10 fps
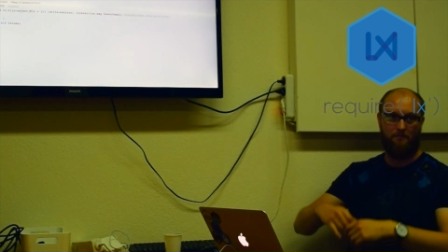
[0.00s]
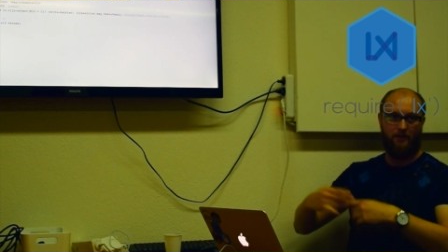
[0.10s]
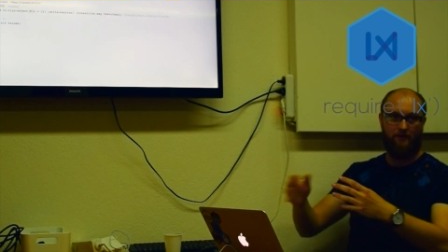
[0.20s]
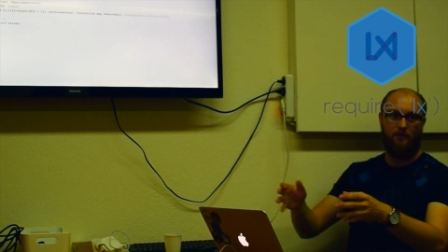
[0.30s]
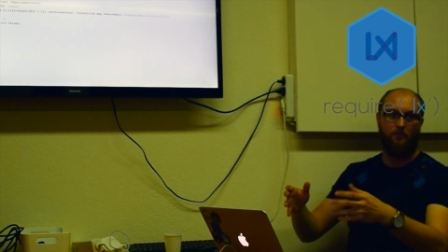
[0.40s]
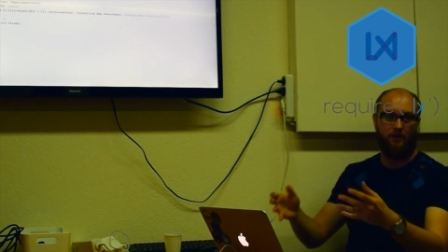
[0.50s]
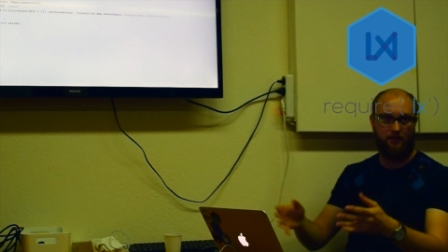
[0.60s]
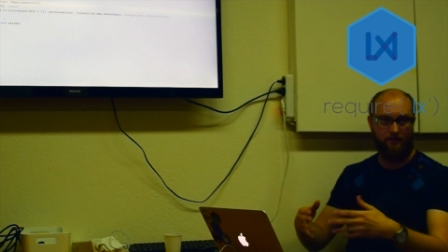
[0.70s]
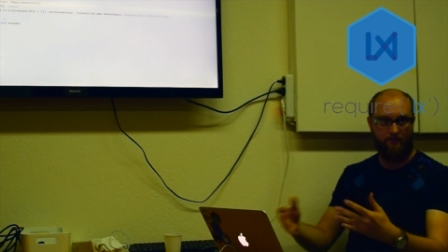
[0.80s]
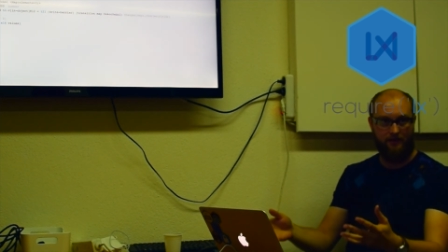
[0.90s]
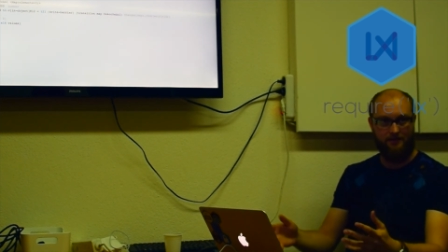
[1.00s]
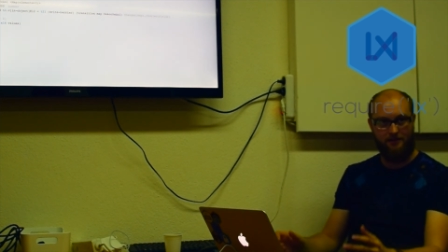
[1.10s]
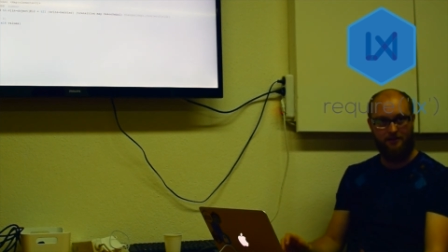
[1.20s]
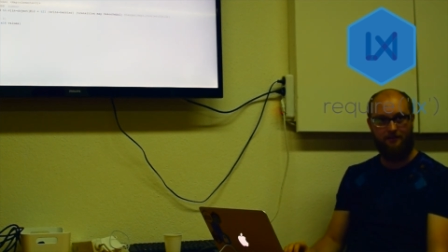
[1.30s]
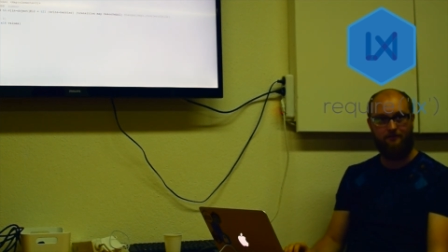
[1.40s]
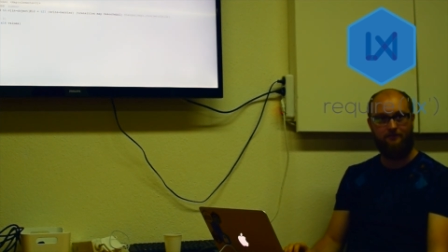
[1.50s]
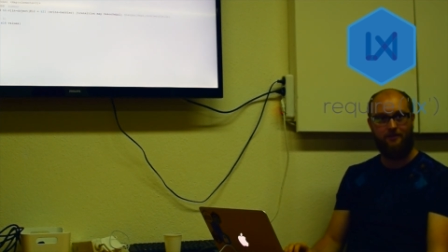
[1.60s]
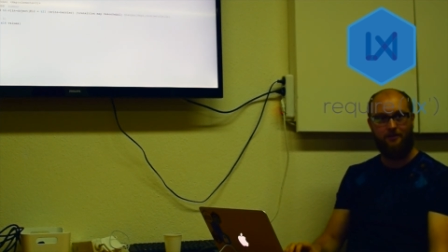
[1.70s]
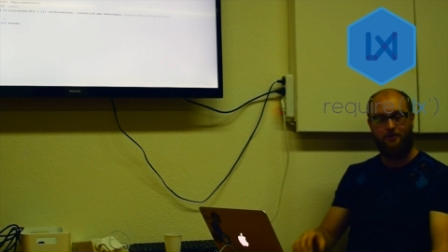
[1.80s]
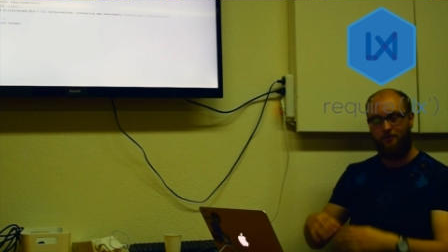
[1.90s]
But if you want to kind of fix it yourself,
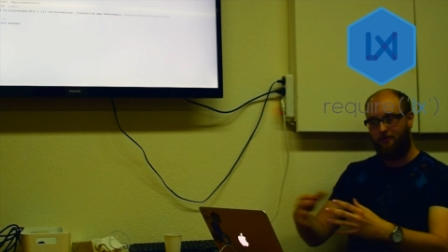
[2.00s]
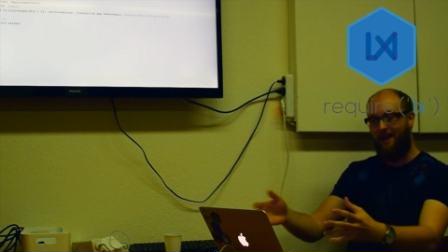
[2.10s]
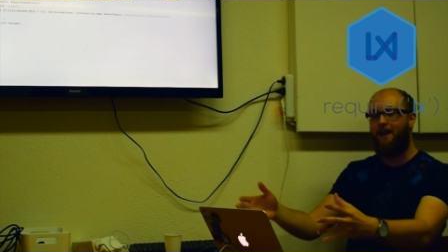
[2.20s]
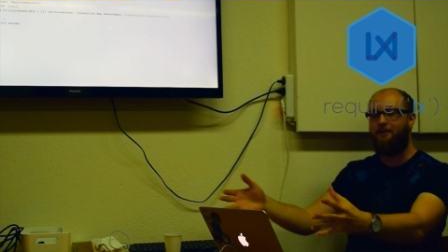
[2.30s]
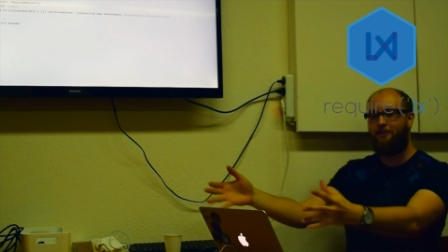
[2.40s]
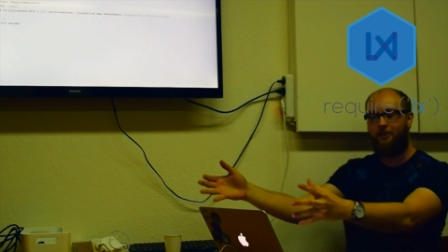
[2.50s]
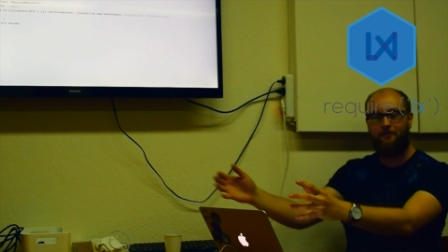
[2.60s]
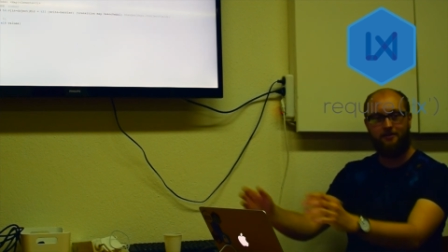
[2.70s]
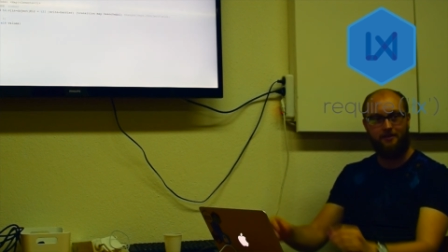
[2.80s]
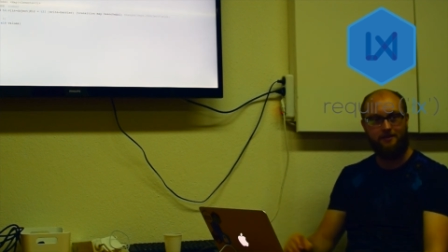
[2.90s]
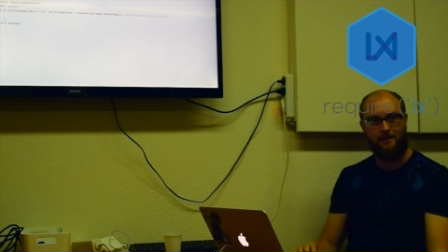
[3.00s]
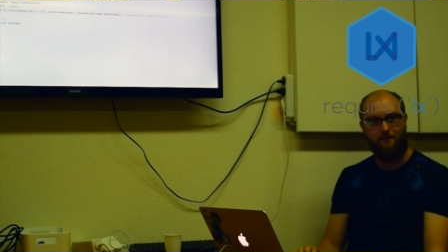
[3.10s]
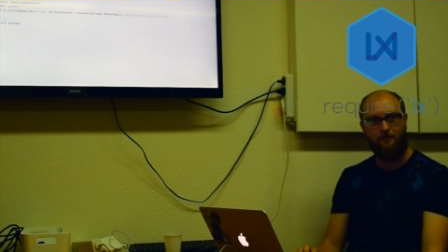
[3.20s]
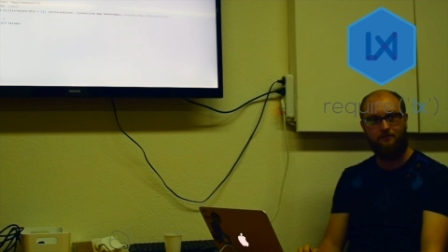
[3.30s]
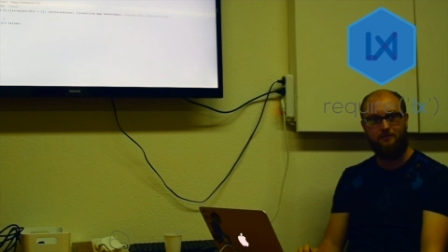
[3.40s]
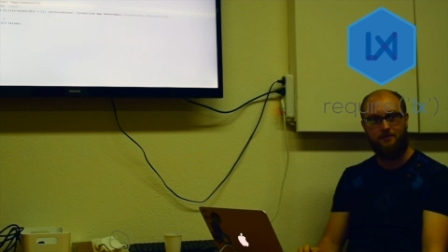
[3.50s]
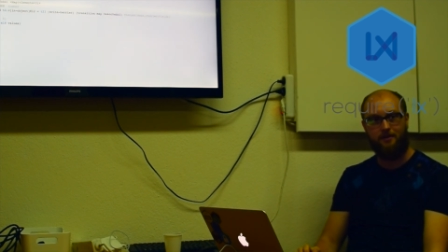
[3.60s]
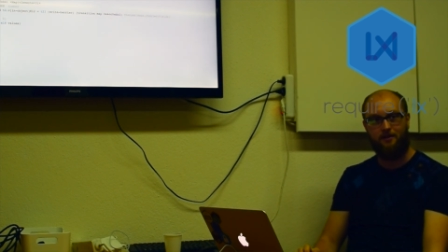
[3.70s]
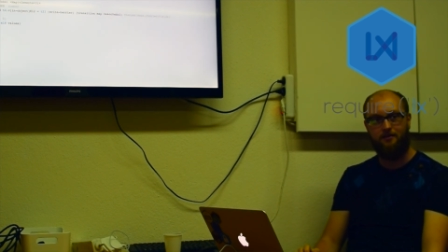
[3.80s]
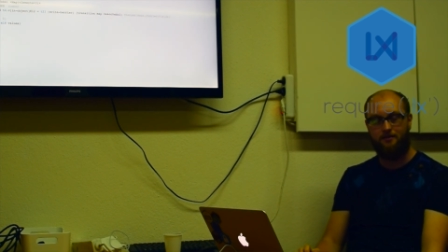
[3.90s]
you can go to this level
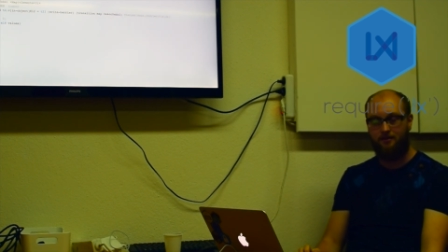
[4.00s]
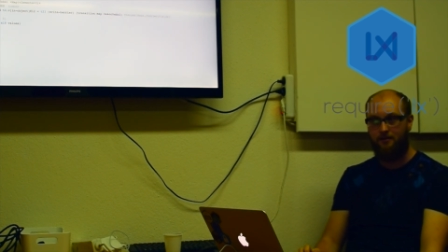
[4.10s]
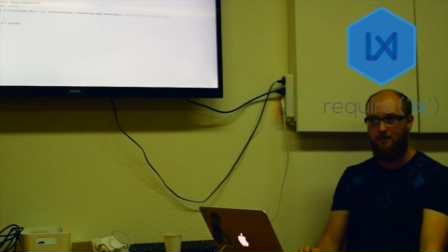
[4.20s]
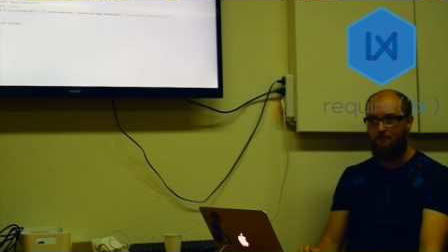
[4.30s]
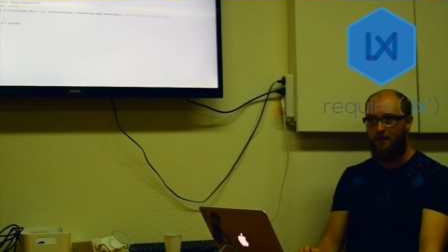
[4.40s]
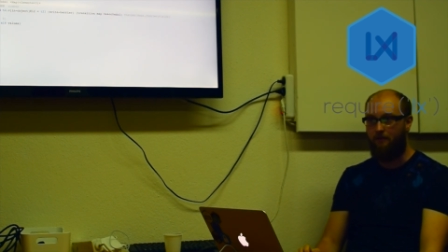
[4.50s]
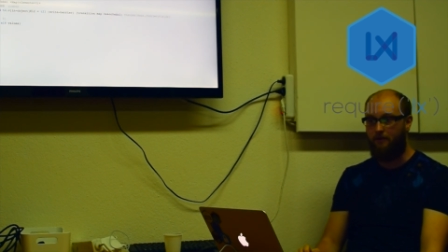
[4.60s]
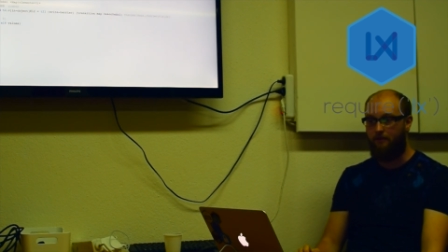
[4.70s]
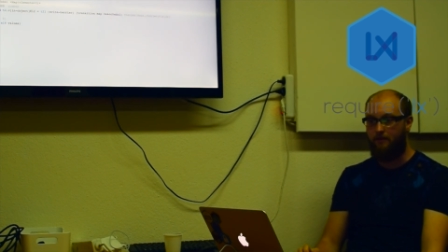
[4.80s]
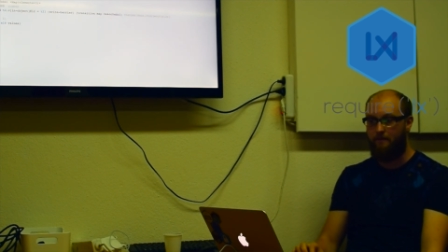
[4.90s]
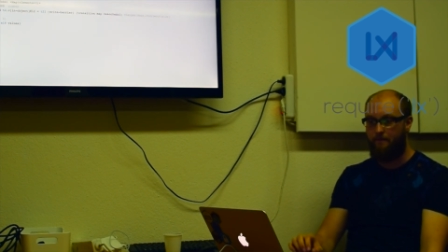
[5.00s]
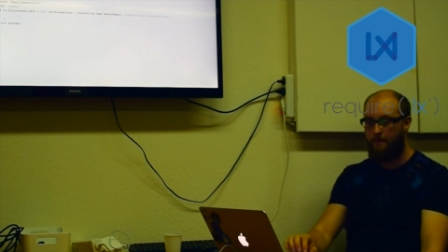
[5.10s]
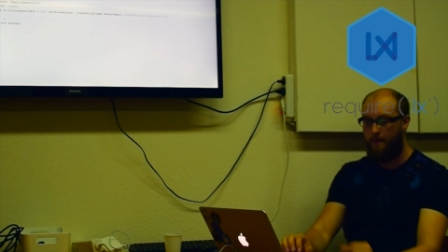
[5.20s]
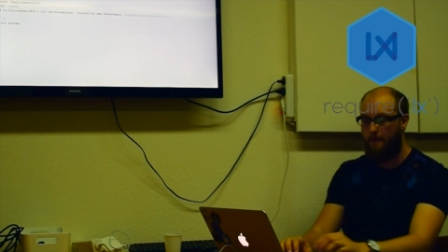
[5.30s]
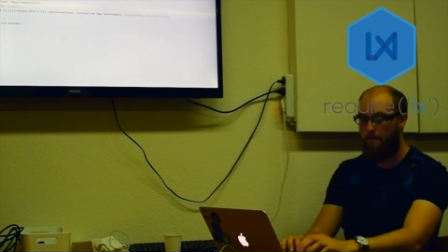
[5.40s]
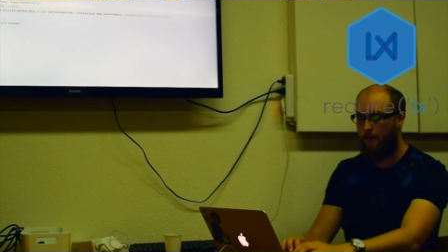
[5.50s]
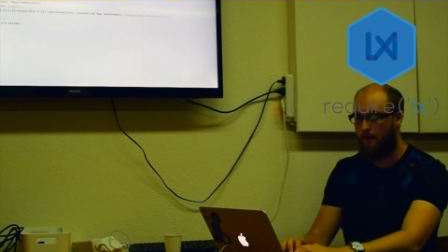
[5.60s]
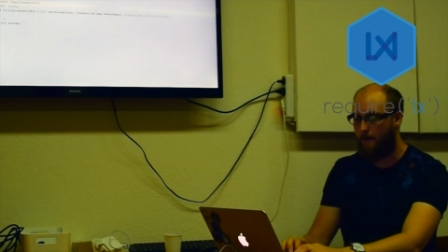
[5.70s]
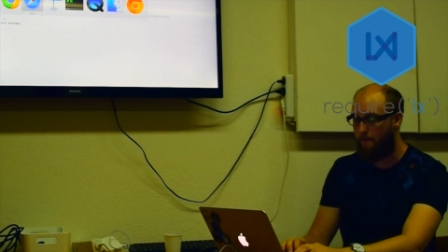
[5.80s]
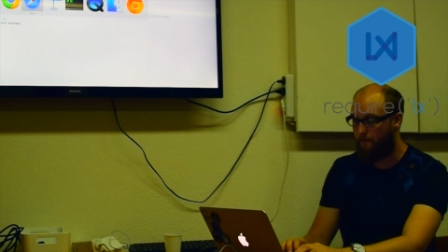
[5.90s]
to play around with it. But